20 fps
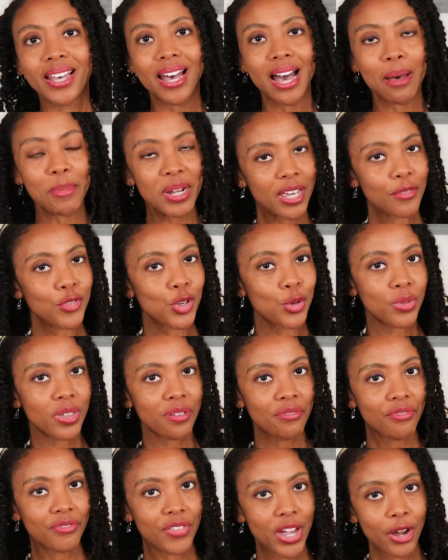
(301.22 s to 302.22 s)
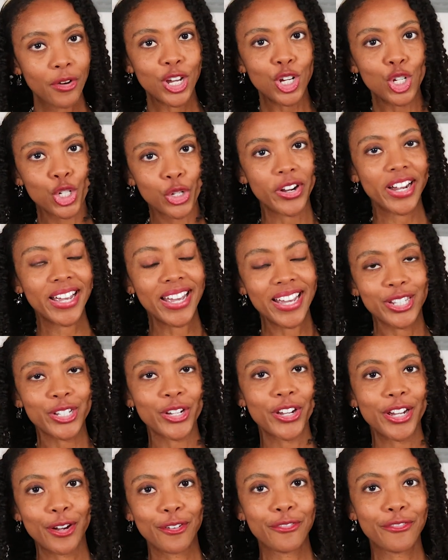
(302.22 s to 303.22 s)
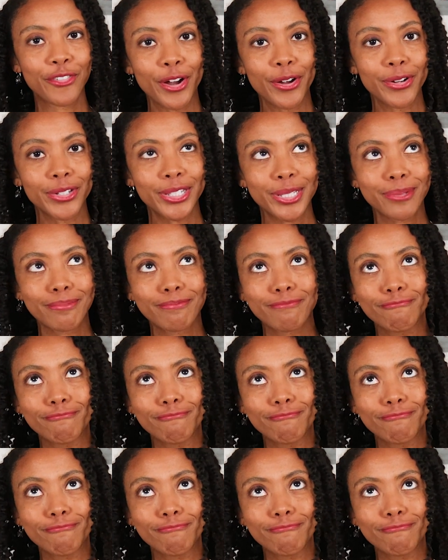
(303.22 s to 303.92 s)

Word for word: I'm gonna give you the very short answer here first.